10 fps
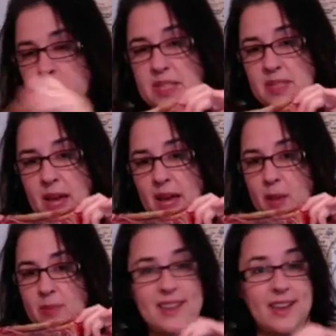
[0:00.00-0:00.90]
Miss
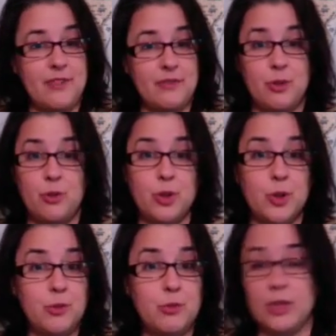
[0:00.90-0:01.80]
Babs. I have no
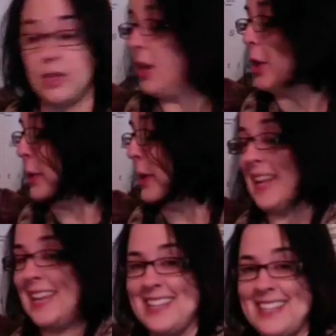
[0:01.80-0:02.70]
clue what the
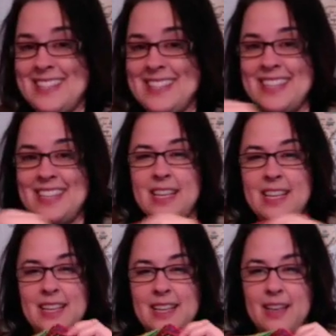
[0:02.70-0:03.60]
colorway is.
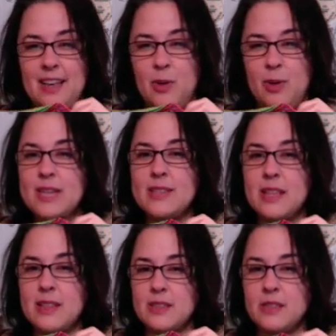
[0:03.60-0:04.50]
I want to say
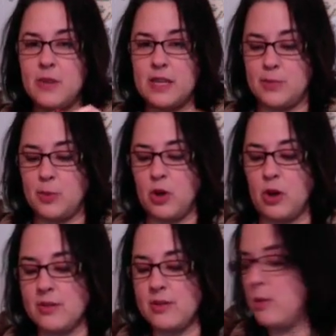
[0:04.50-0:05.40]
this is Vesper
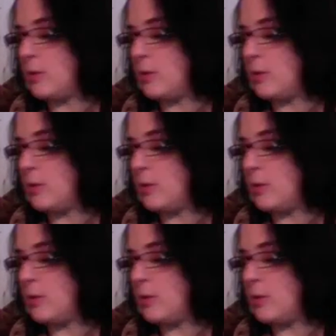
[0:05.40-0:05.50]
also.